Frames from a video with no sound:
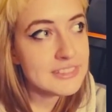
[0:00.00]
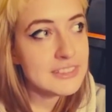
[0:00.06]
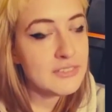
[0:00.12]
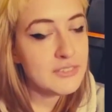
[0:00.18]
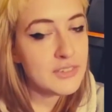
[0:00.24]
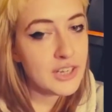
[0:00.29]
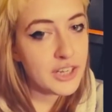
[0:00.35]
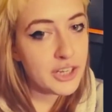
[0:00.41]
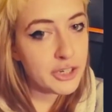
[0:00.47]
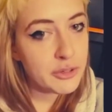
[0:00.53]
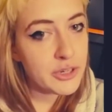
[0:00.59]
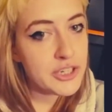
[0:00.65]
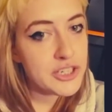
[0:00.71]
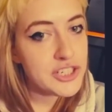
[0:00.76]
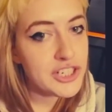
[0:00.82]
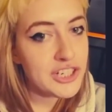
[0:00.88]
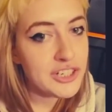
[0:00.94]
Very
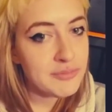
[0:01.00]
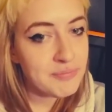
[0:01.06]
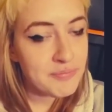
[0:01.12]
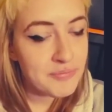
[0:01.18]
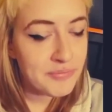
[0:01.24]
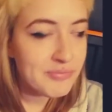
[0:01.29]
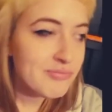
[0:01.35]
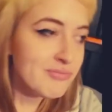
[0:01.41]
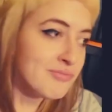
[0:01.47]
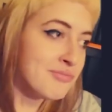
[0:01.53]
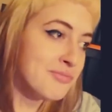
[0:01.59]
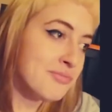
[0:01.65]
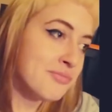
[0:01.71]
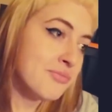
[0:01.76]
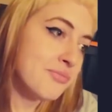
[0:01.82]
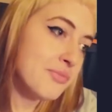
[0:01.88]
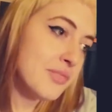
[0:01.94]
cringy.
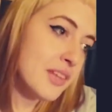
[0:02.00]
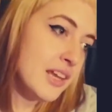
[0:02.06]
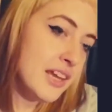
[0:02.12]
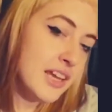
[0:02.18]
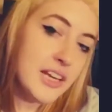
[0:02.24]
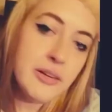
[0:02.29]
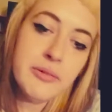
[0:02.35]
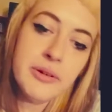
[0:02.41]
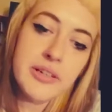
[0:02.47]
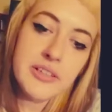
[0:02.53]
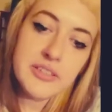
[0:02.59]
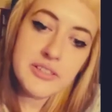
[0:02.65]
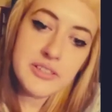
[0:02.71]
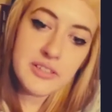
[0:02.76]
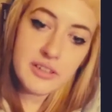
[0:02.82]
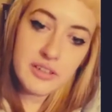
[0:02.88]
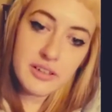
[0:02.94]

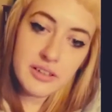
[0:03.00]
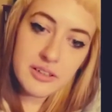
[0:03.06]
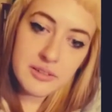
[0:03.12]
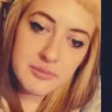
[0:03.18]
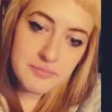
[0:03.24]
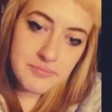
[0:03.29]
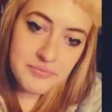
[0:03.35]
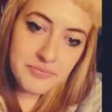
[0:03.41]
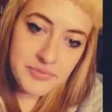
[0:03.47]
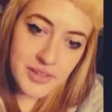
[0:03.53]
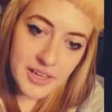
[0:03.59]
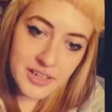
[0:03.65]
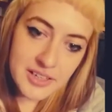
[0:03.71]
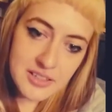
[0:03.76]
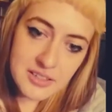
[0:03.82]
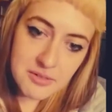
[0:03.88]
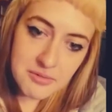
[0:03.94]
Anyways, I
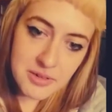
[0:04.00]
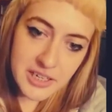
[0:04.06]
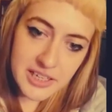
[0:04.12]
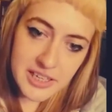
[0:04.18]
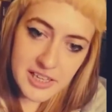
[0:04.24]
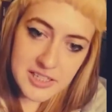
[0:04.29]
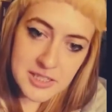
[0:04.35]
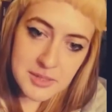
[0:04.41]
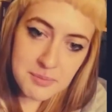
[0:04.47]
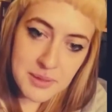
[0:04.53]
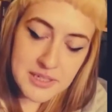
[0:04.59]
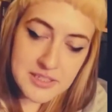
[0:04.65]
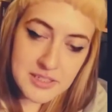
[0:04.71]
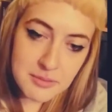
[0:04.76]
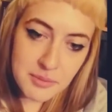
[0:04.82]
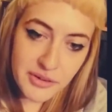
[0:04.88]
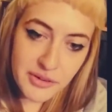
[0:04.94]
guess I'm running out of
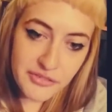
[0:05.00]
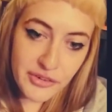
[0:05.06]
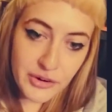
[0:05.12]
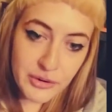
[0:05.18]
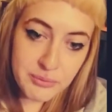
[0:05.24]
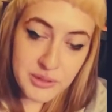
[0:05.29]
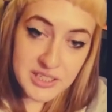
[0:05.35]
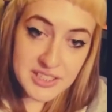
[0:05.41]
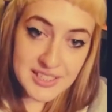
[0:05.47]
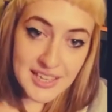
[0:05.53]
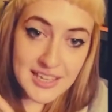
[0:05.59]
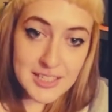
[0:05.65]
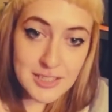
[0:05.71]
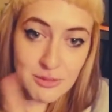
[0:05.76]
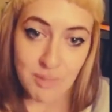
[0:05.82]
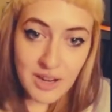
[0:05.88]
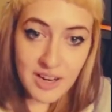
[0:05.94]
space on my phone because
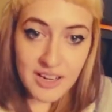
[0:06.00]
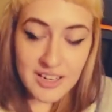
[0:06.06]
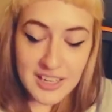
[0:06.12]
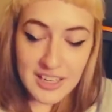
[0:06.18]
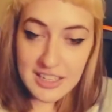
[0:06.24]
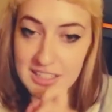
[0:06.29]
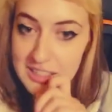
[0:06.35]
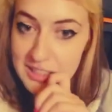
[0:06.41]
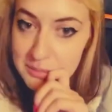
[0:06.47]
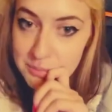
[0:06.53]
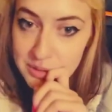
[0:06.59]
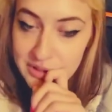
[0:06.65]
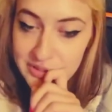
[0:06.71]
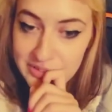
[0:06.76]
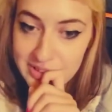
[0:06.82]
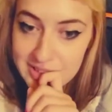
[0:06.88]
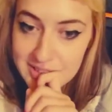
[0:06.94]
that's why I ended
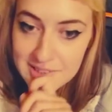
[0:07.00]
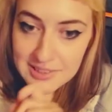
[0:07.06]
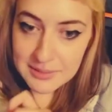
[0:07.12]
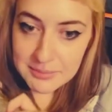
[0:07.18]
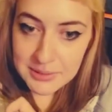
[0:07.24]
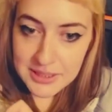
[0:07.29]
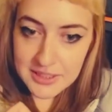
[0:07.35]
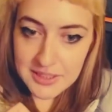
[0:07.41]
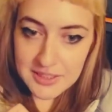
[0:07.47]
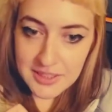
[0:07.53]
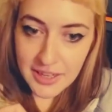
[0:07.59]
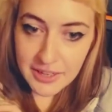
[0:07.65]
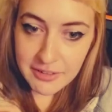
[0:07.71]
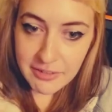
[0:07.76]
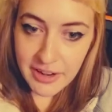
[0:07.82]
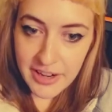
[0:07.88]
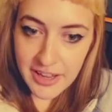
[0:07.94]
previously, because I
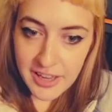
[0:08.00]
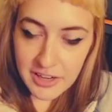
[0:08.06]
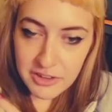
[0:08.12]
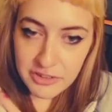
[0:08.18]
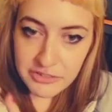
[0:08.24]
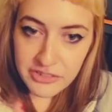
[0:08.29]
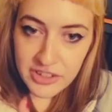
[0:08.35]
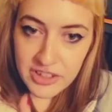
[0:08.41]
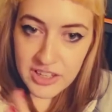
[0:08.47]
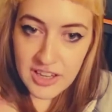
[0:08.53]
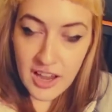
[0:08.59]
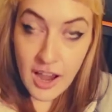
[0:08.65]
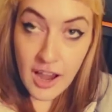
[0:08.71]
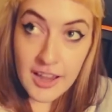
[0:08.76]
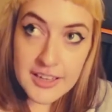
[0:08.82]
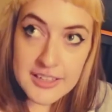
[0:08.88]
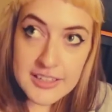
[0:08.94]
ran out of,
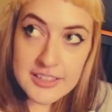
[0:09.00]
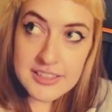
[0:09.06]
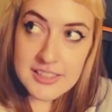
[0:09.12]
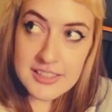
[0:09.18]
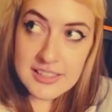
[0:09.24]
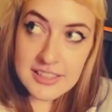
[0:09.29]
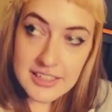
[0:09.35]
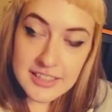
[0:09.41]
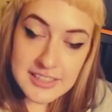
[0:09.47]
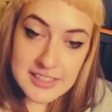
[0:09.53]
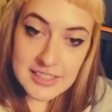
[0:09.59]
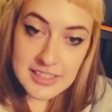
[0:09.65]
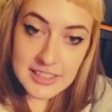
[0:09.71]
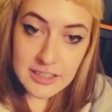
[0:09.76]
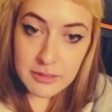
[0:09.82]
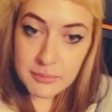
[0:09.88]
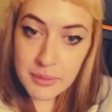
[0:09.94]

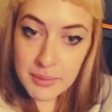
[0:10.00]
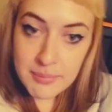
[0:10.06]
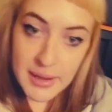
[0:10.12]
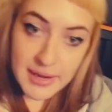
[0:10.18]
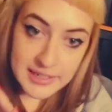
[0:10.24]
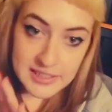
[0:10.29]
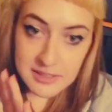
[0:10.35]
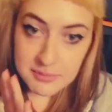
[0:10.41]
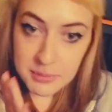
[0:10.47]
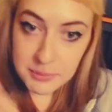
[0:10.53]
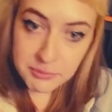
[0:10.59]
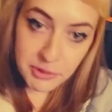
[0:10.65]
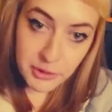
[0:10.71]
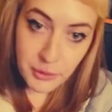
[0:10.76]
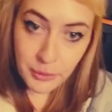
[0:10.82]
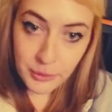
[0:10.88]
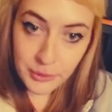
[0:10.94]
exceeded my maximum
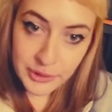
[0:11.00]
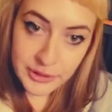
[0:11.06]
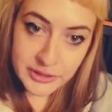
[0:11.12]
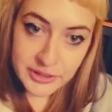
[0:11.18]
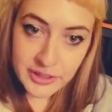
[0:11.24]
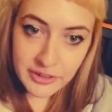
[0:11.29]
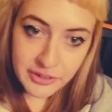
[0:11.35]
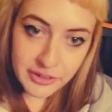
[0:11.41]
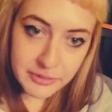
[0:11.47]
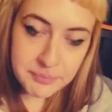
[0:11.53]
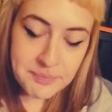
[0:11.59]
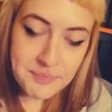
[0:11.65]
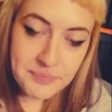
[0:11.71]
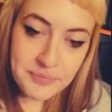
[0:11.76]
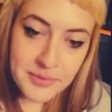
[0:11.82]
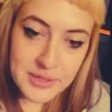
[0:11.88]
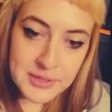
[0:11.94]
recording time.
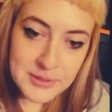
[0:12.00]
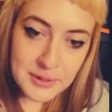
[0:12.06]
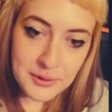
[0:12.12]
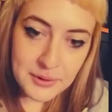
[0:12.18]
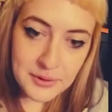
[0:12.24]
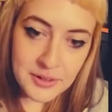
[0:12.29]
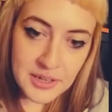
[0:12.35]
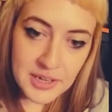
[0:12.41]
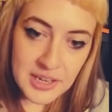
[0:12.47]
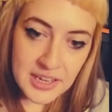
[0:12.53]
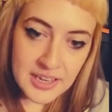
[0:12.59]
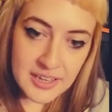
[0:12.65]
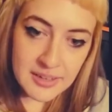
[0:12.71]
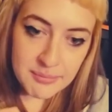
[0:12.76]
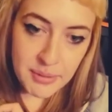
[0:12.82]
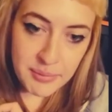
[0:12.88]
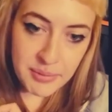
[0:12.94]
So
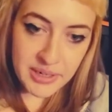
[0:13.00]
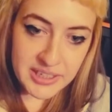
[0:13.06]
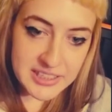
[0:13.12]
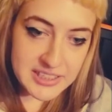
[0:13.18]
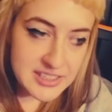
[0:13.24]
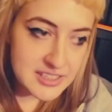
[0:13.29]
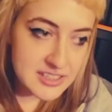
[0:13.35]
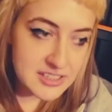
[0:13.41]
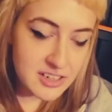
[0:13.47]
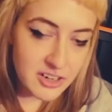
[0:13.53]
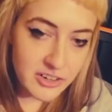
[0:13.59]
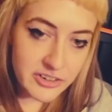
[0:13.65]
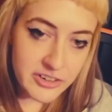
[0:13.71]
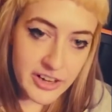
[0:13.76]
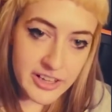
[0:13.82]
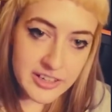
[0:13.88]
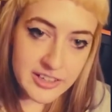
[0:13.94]
maybe I need to
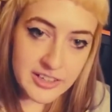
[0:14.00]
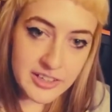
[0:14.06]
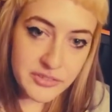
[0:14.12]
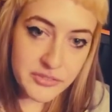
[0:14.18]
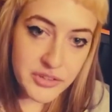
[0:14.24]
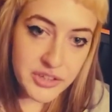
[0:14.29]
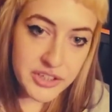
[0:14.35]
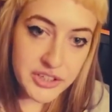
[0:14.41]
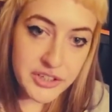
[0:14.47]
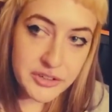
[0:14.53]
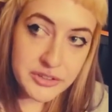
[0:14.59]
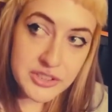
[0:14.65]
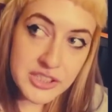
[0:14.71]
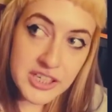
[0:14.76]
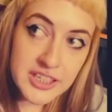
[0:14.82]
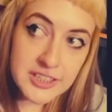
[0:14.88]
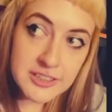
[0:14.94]
start editing videos
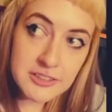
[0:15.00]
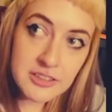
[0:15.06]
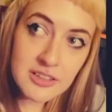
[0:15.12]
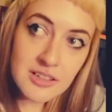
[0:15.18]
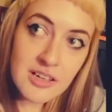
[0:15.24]
now.